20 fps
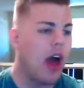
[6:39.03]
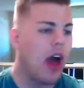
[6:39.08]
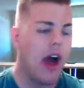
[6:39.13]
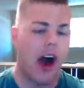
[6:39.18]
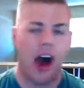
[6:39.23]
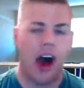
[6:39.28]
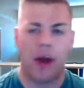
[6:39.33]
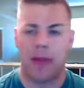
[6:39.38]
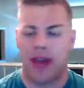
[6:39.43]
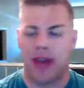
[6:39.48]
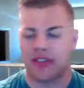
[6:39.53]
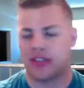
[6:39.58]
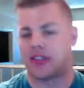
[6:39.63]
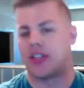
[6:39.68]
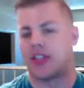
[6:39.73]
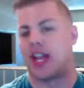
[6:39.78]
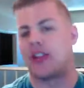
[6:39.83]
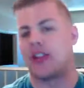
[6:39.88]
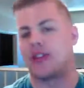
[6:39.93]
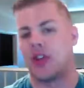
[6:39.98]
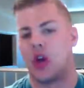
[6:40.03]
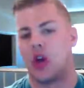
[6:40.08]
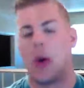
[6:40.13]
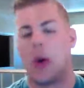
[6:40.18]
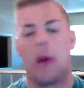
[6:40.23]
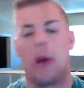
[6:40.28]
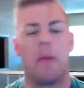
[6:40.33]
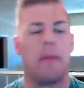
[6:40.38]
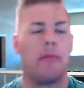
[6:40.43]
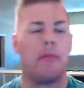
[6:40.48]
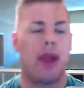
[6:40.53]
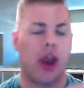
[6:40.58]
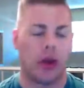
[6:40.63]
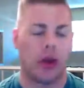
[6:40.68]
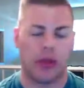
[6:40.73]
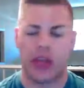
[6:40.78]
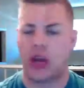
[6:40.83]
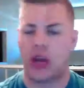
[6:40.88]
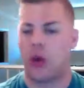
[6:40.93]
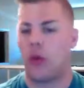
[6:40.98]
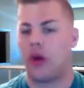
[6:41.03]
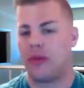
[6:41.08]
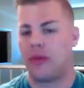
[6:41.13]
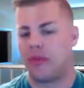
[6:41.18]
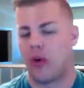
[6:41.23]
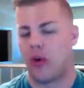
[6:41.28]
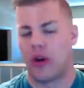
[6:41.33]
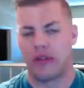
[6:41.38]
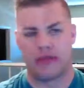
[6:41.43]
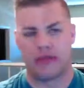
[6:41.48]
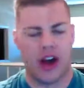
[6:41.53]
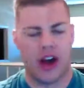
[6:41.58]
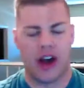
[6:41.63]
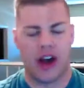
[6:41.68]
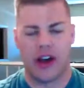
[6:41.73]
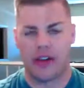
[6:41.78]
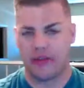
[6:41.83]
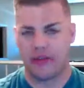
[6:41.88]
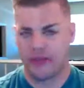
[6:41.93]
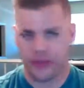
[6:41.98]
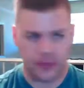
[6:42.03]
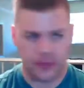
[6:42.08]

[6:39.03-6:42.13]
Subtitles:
As it stands, though, barely a 1.5.